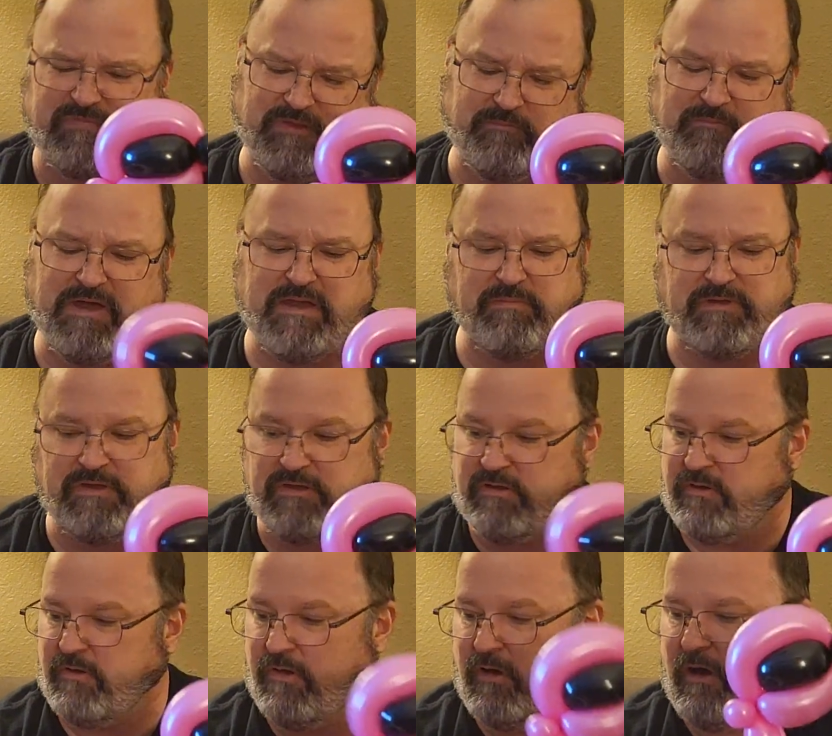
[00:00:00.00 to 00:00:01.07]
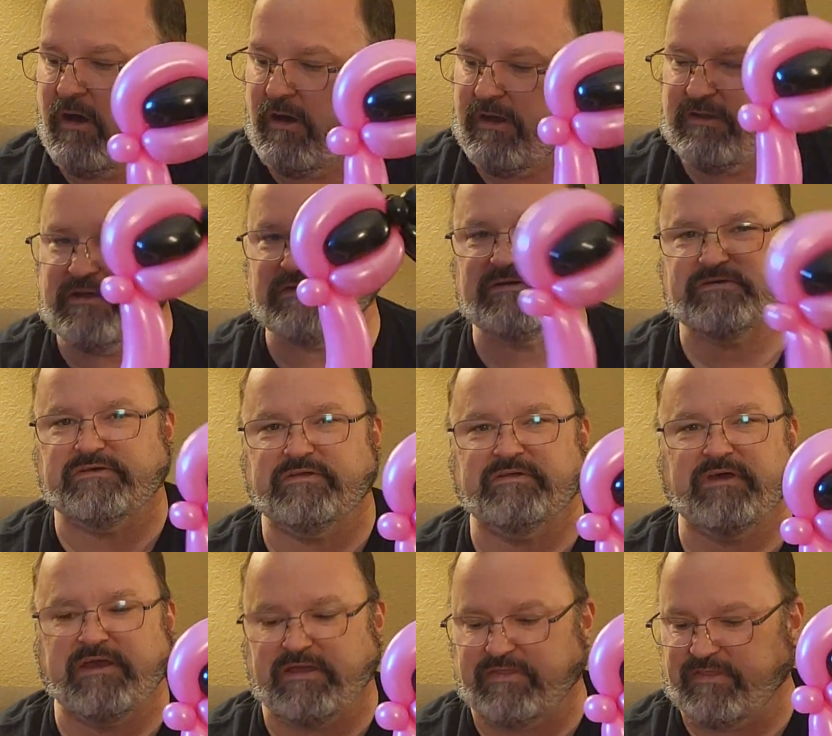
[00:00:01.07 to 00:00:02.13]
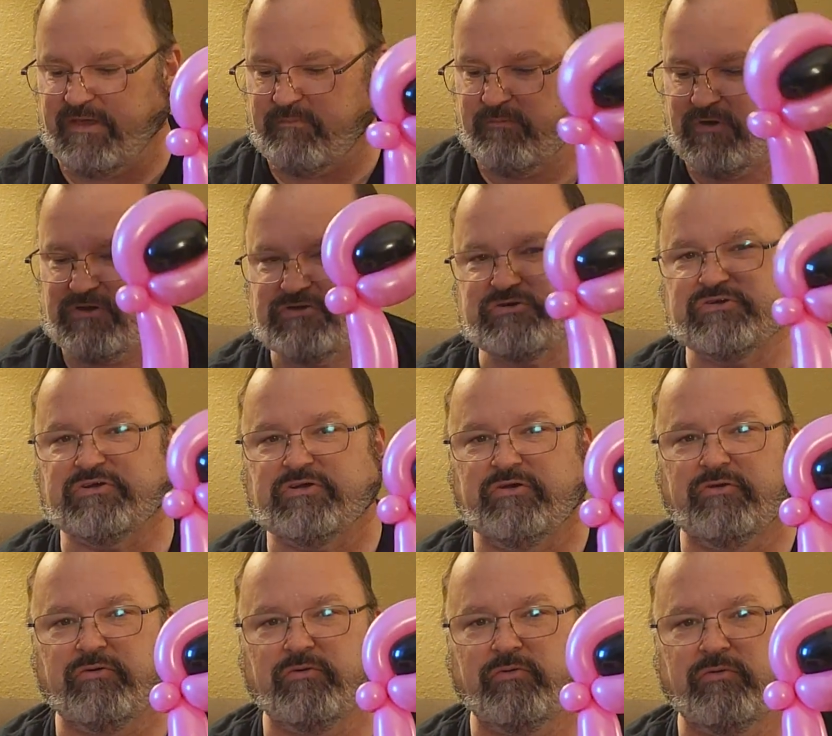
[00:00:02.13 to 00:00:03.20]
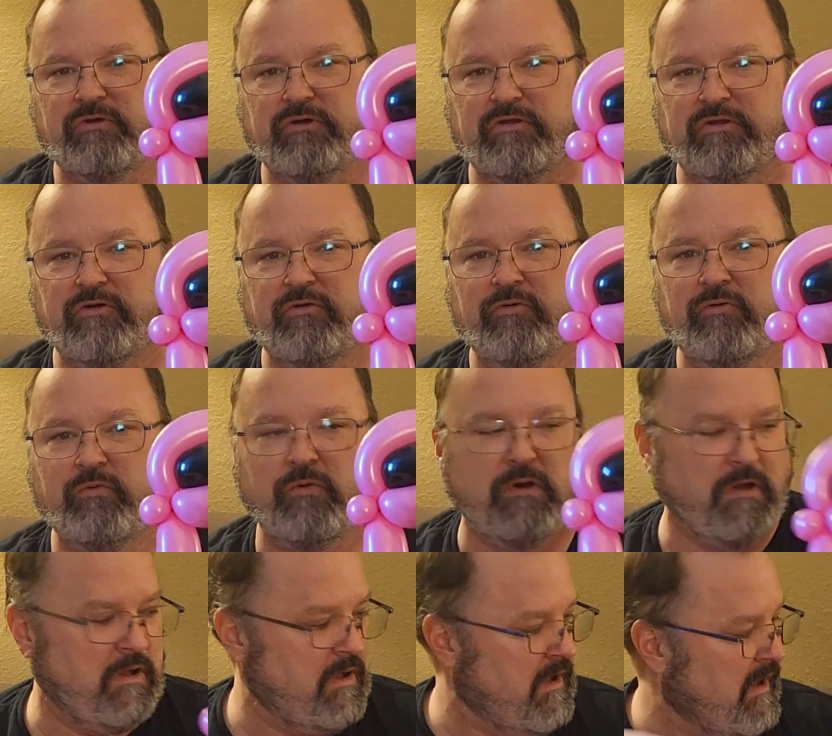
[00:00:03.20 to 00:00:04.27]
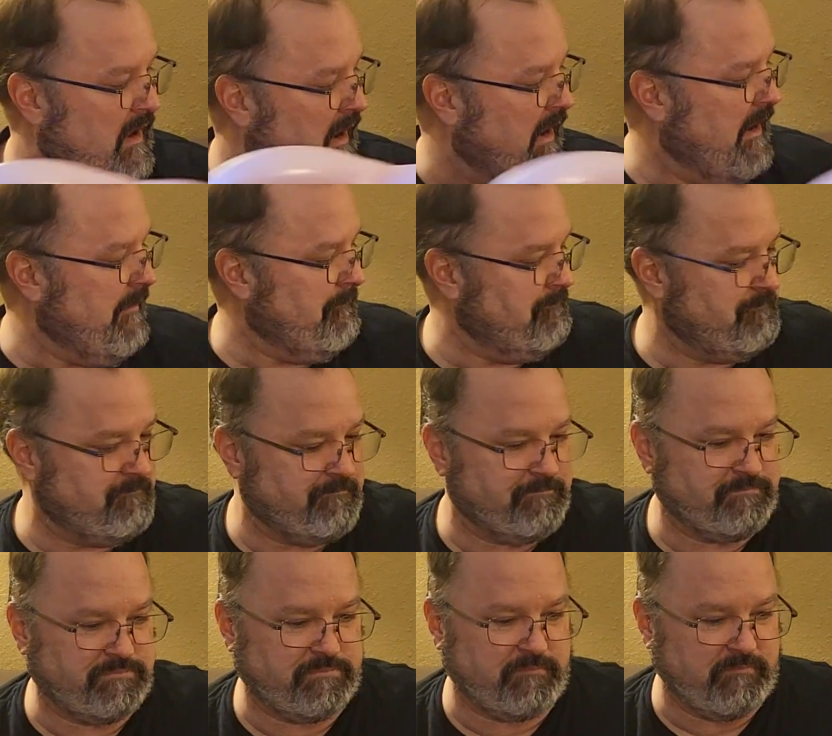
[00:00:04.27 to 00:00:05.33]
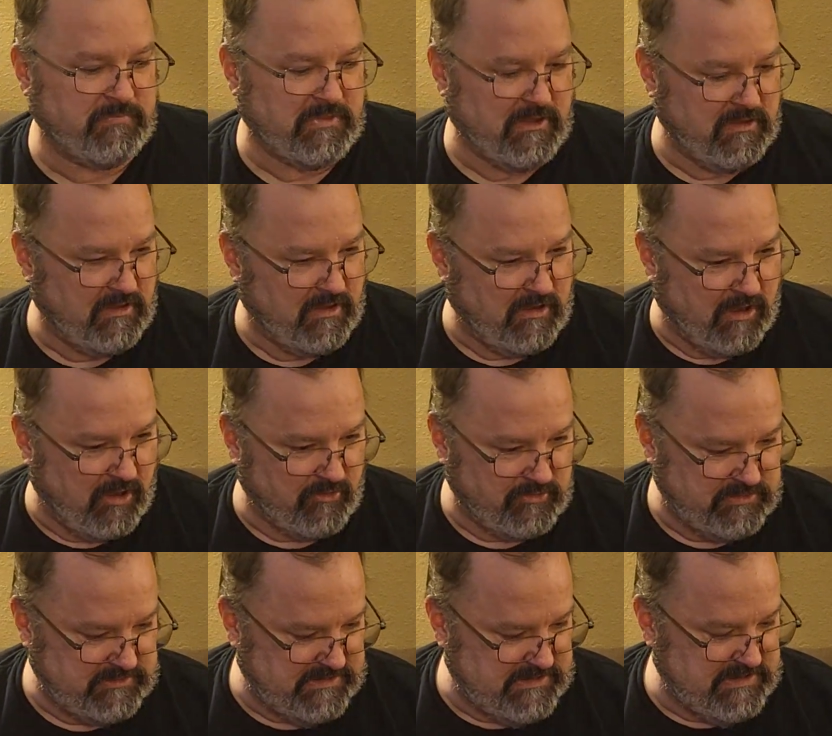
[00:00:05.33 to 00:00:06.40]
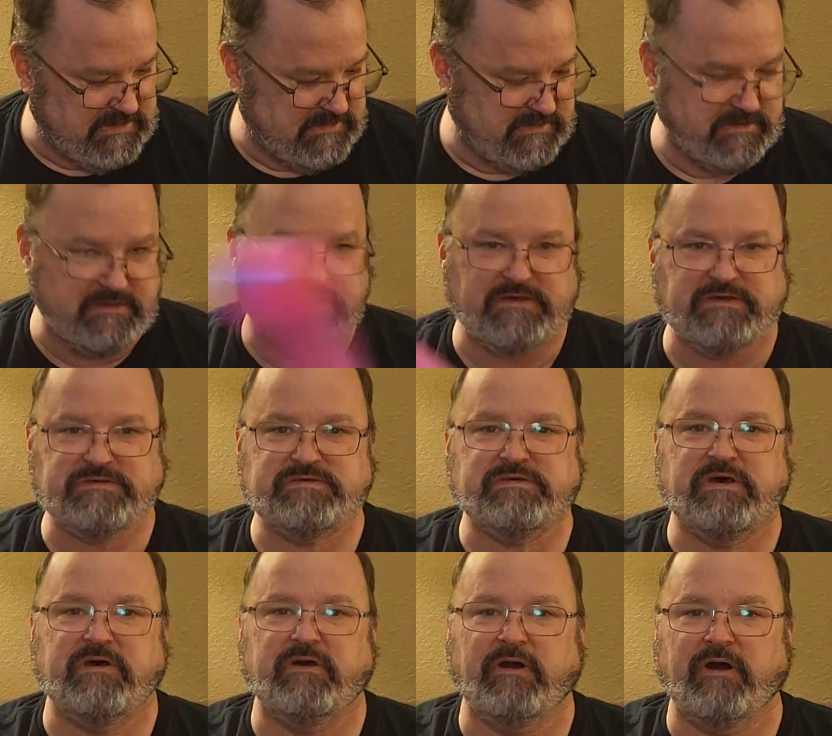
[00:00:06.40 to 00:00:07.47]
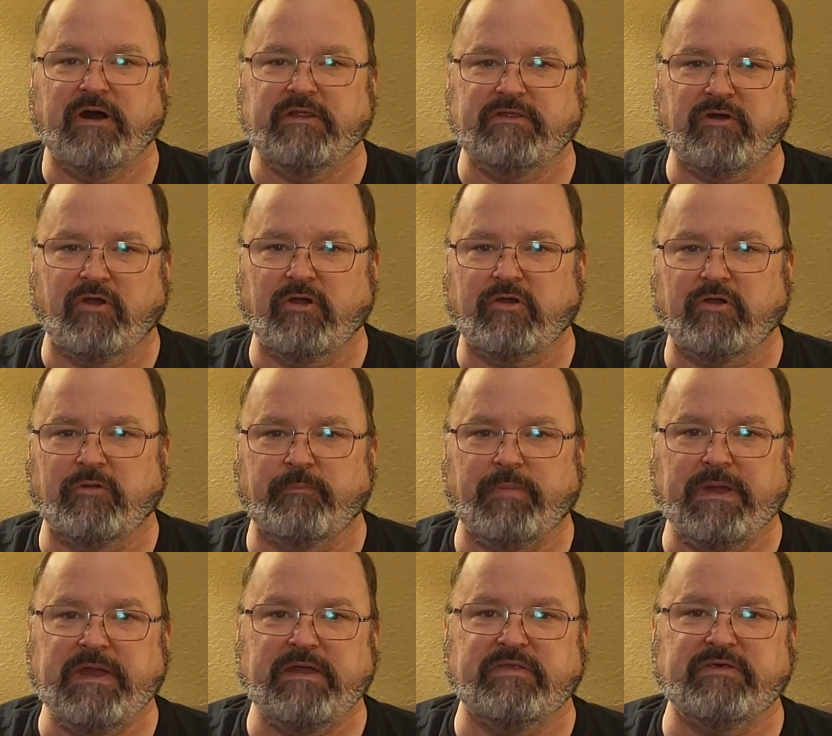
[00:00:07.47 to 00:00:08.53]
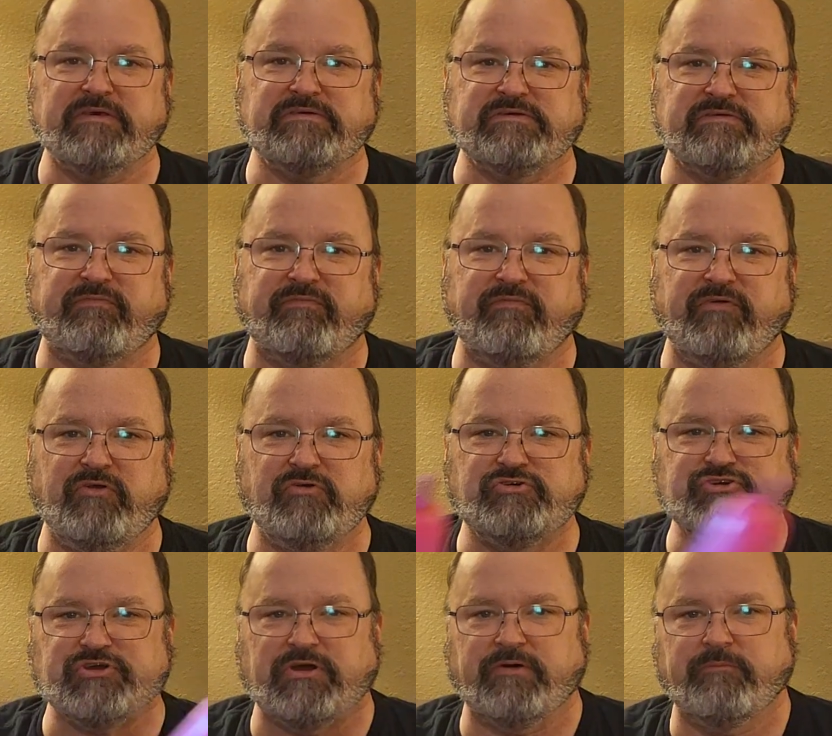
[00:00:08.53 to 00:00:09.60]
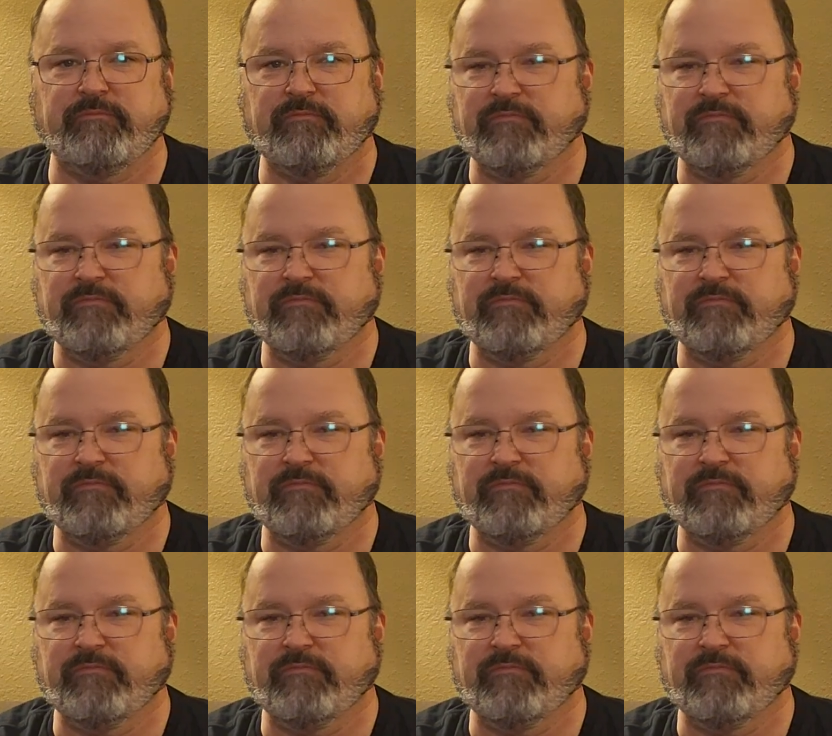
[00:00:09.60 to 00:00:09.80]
Maybe. It doesn't take that much to do. All you need is a darker pink. This is fuchsia.